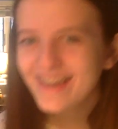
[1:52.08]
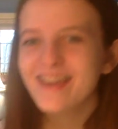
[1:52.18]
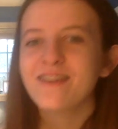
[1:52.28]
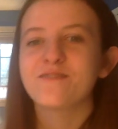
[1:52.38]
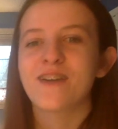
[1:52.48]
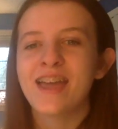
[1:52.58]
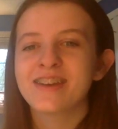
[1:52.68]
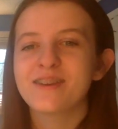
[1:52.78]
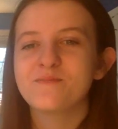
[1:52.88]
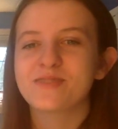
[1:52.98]
things.
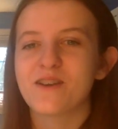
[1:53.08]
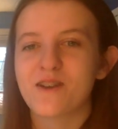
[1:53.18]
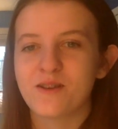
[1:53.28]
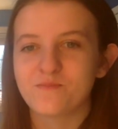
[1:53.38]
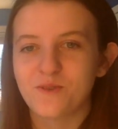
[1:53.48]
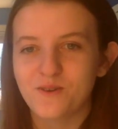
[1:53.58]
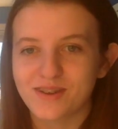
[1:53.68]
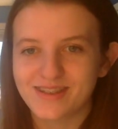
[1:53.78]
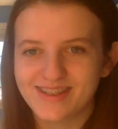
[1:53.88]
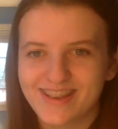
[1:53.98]
Fandoms are on
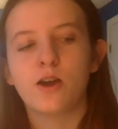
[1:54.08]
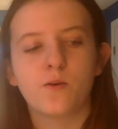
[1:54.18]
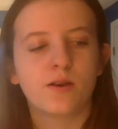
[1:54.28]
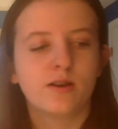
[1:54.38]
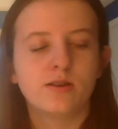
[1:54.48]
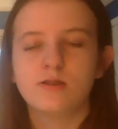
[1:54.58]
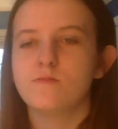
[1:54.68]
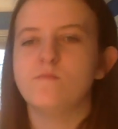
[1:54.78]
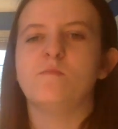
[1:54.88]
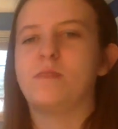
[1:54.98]
point.
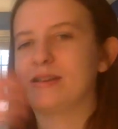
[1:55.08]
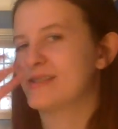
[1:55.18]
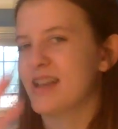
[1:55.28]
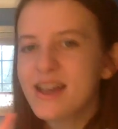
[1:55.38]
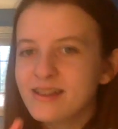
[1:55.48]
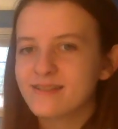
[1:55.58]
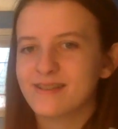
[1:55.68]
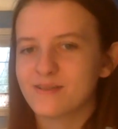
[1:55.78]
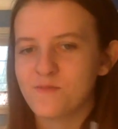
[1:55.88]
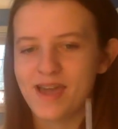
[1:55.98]
My
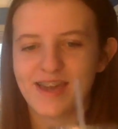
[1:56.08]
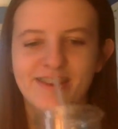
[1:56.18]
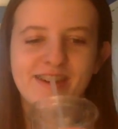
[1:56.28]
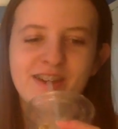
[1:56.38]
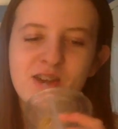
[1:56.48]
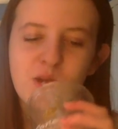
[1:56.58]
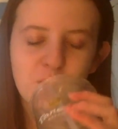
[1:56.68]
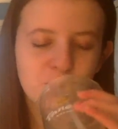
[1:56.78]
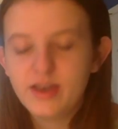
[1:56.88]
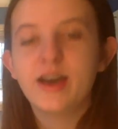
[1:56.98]
sinus is bad.
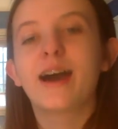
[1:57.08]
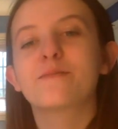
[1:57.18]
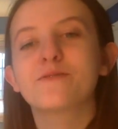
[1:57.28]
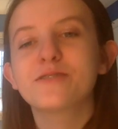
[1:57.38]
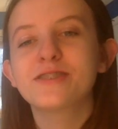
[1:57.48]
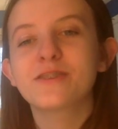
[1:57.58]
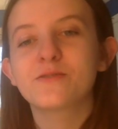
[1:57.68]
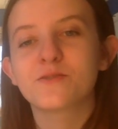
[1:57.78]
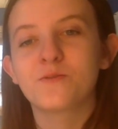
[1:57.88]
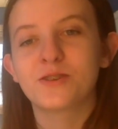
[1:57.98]
To
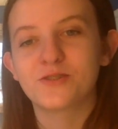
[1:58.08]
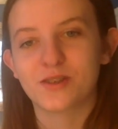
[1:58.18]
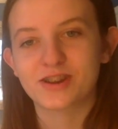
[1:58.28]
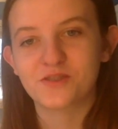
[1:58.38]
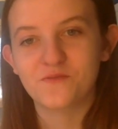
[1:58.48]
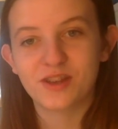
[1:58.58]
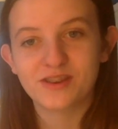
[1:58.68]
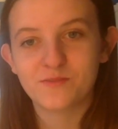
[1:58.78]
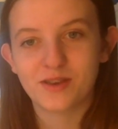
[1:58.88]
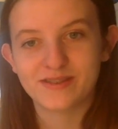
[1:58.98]
use the One Direction
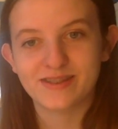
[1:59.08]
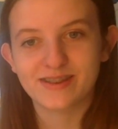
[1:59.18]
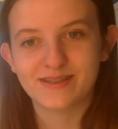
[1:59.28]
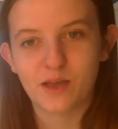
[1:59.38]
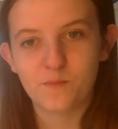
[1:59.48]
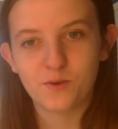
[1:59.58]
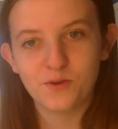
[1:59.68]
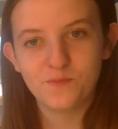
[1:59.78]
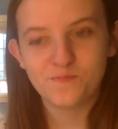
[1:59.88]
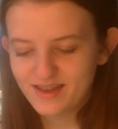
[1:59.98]
fandom as an
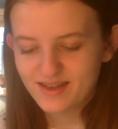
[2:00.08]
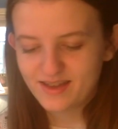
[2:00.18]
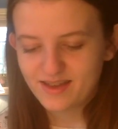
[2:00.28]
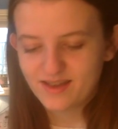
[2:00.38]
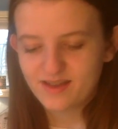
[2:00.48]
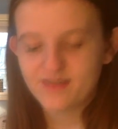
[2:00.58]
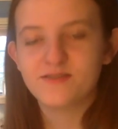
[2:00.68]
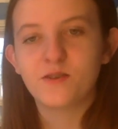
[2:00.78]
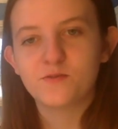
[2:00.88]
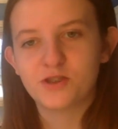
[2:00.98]
example.
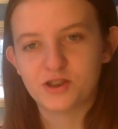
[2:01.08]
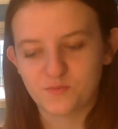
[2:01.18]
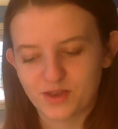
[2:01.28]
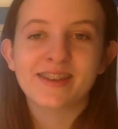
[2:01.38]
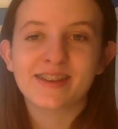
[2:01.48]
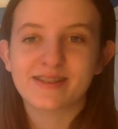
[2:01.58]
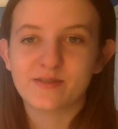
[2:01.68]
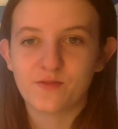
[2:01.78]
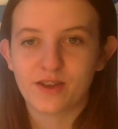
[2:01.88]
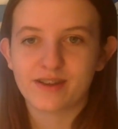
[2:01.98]
Don't judge me. I think
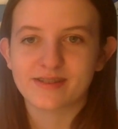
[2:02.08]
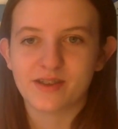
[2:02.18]
it's a fair